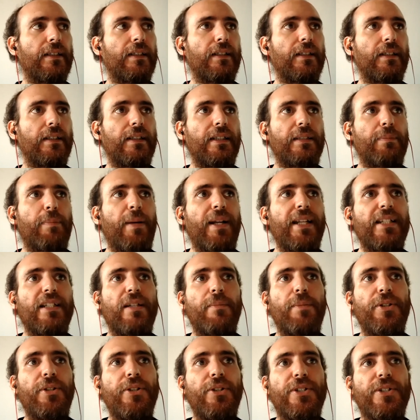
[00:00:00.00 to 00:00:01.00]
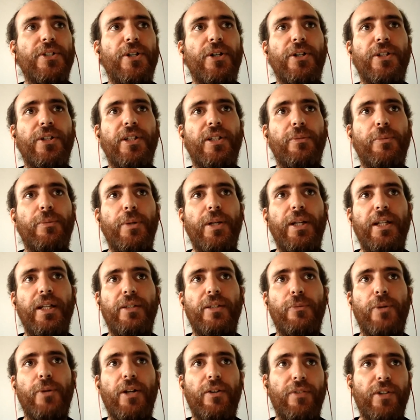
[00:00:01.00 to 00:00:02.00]
the Spanish community started with
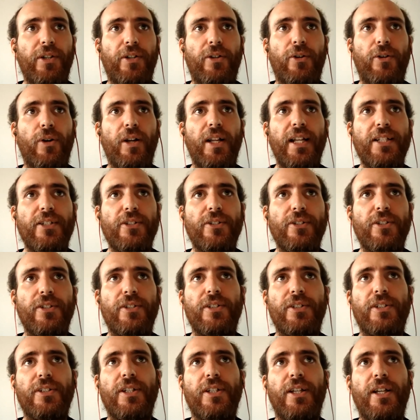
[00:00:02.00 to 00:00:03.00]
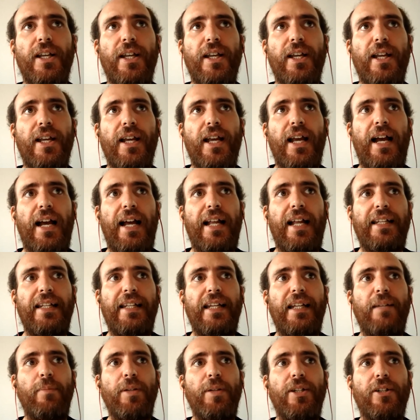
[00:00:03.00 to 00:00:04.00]
one of the core lessons, and
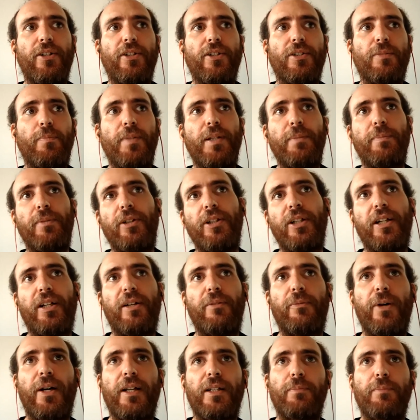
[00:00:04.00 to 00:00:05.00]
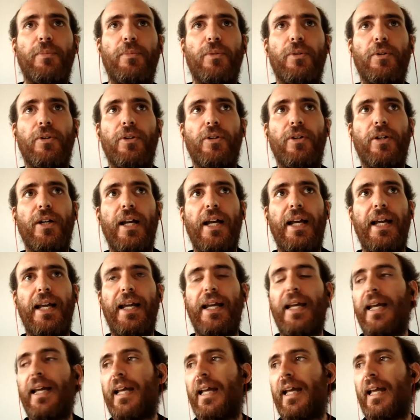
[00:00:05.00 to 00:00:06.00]
then because people there was more
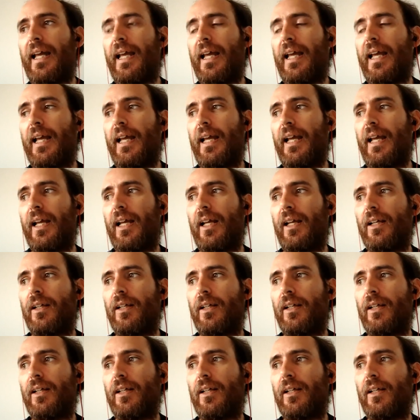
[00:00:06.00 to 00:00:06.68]
uh,